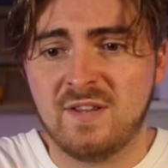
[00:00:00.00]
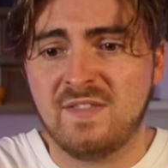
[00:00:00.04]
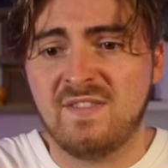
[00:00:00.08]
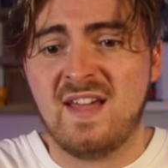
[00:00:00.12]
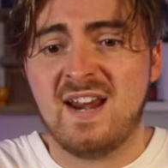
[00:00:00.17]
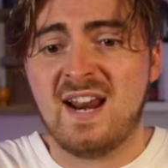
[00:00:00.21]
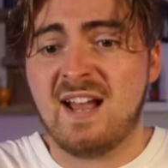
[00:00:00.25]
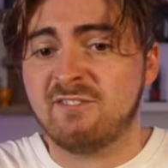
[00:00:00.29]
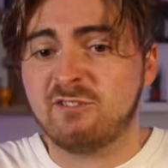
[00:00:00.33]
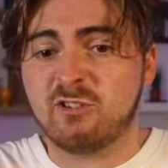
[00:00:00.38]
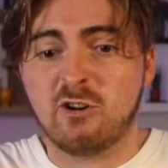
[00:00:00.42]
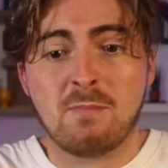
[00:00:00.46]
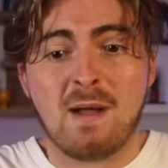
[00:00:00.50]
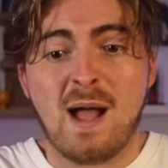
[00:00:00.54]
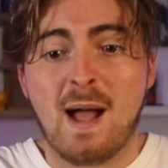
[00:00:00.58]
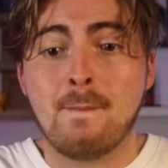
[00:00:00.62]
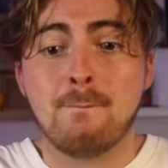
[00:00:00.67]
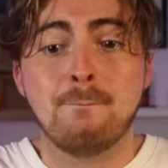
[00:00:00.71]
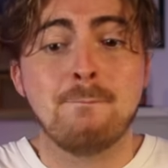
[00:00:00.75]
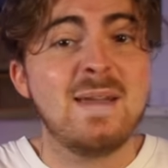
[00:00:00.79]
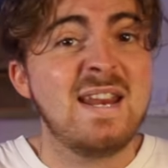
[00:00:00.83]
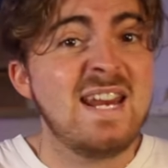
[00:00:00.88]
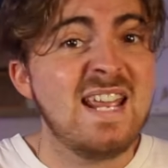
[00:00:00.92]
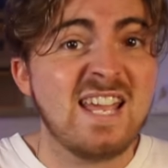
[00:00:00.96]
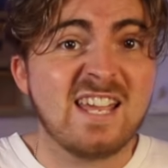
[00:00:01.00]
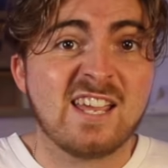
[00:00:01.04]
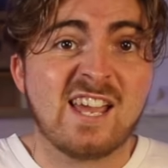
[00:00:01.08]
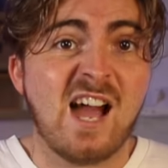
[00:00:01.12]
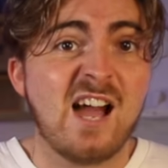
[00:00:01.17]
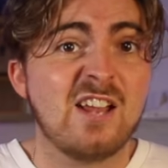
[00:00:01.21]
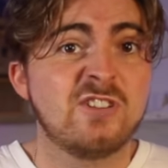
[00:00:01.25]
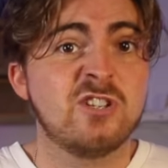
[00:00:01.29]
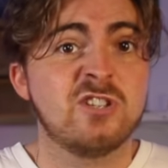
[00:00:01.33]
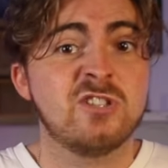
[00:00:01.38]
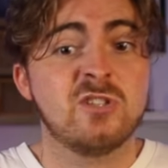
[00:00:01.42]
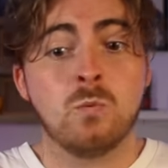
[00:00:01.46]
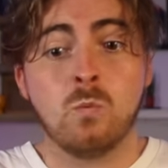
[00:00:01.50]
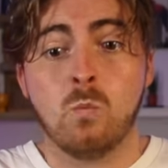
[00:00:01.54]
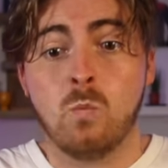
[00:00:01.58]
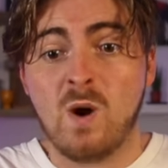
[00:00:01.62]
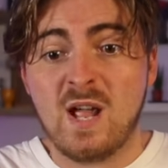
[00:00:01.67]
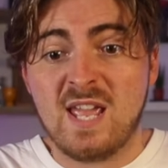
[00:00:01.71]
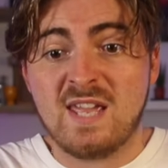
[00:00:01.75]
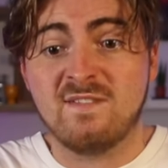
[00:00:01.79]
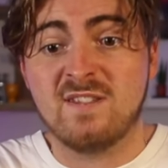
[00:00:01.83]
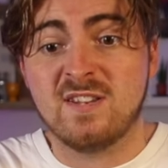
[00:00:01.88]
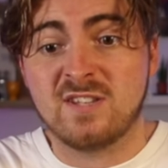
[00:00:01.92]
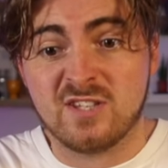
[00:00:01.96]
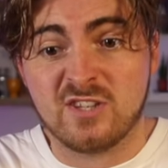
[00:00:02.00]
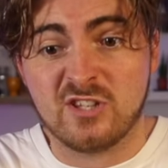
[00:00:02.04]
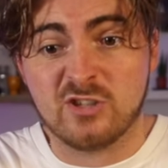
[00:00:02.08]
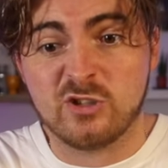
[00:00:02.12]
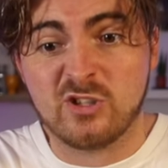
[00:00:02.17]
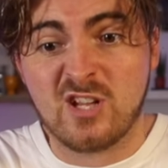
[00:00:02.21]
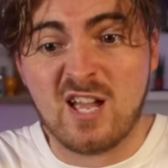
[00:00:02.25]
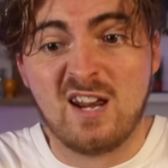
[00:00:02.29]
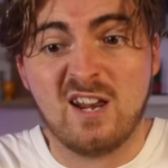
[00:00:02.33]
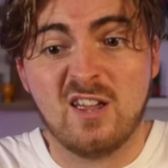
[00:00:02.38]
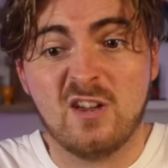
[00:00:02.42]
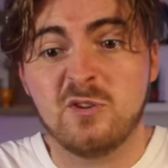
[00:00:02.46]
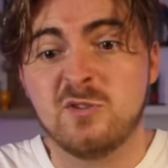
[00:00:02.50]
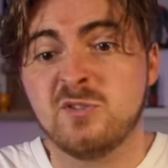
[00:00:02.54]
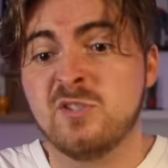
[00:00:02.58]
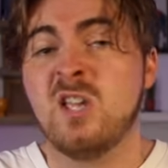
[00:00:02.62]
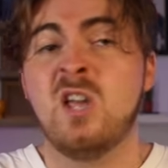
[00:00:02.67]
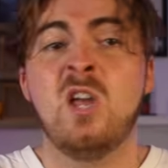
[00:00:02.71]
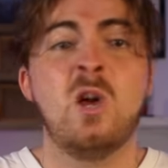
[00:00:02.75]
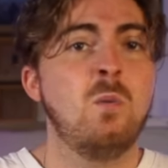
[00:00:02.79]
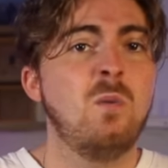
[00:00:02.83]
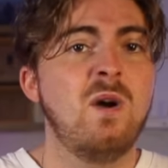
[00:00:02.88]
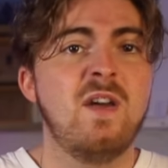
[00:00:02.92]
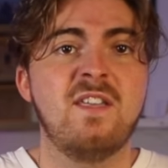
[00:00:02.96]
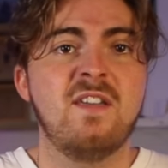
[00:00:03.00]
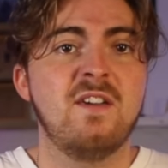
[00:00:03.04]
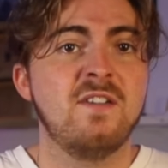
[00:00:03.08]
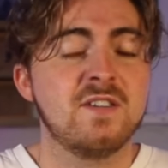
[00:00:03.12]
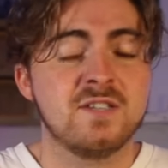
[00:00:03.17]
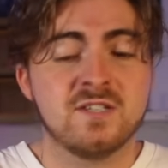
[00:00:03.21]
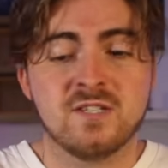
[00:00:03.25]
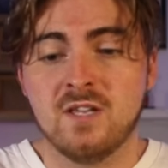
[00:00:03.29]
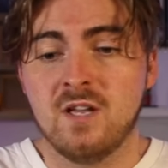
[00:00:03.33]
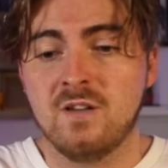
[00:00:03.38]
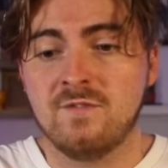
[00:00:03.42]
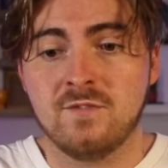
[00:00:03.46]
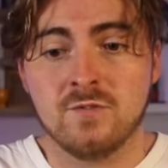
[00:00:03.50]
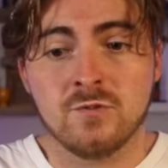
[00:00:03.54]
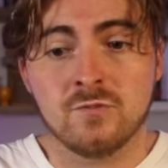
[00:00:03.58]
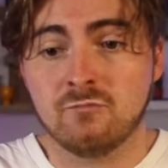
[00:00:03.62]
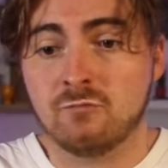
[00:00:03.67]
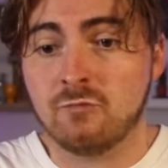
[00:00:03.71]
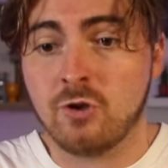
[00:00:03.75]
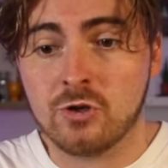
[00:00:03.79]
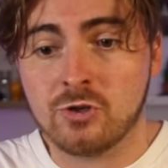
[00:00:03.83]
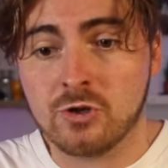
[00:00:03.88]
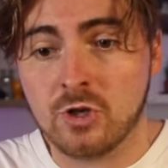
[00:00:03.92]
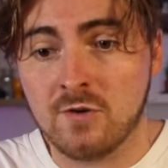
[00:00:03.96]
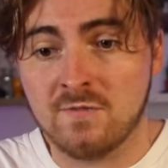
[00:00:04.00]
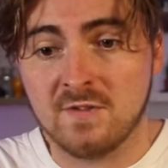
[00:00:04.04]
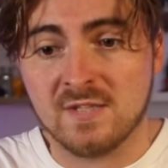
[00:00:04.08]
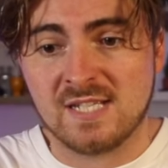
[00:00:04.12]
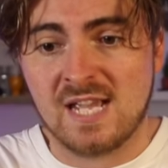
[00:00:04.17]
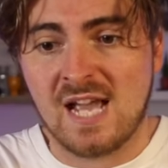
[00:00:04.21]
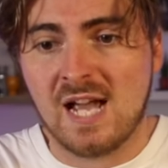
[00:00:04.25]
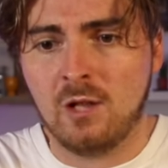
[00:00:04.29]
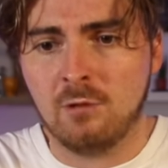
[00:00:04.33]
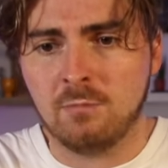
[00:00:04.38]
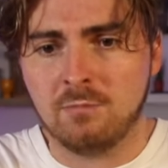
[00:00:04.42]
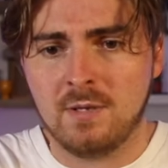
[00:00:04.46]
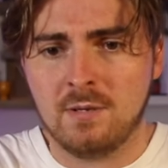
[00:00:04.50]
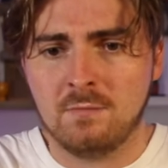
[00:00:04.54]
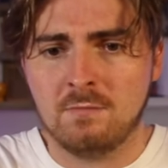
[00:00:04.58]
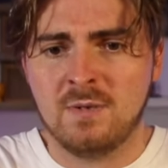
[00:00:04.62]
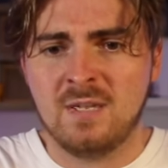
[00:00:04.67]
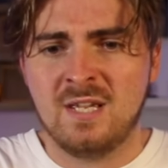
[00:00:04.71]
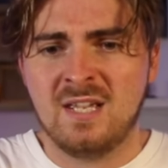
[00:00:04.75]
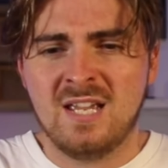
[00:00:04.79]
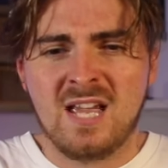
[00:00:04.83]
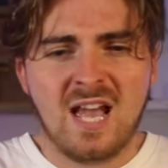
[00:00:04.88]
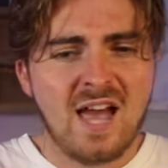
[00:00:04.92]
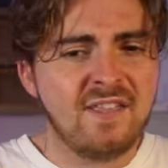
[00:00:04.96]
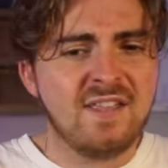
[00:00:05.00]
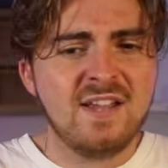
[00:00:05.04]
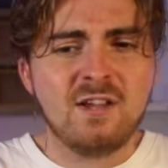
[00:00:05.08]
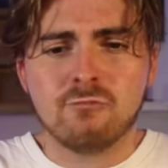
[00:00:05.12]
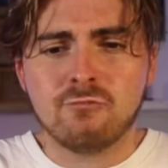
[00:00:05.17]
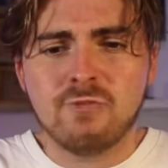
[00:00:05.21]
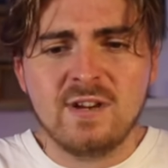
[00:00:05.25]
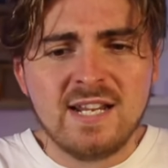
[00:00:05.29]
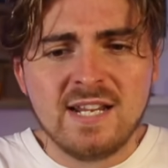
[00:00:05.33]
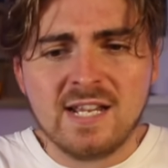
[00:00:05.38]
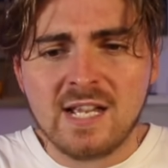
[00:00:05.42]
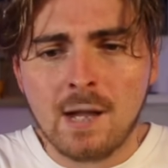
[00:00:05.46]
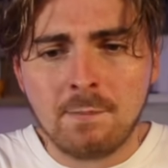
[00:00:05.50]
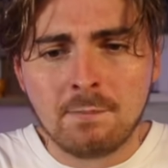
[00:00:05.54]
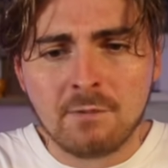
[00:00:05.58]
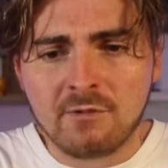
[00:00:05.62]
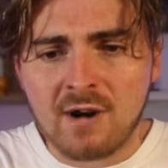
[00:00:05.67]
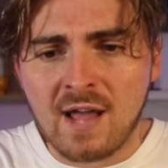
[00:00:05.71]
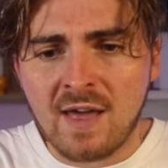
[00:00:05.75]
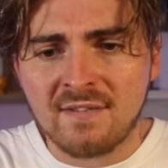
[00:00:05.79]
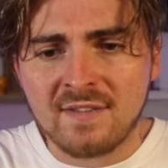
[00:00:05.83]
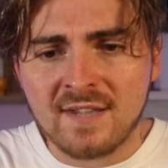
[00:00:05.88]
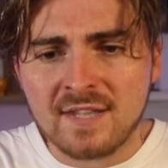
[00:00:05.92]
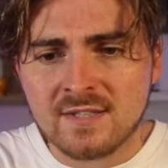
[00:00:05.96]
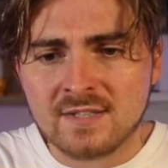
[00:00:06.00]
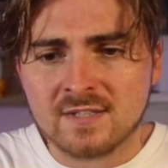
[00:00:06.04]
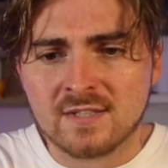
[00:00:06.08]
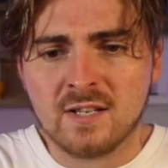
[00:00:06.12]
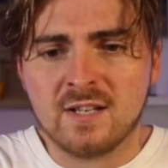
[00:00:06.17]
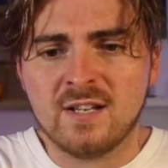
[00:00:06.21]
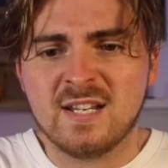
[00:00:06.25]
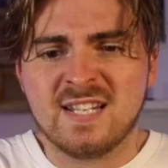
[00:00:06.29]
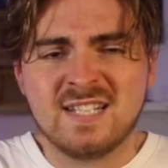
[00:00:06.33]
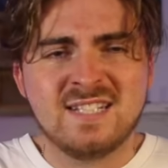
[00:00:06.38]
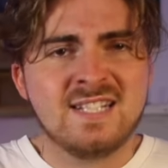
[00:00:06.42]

and then after about a minute catches a wave into the shallows where the other surfers rush over to help him. I think reading up around the incident, he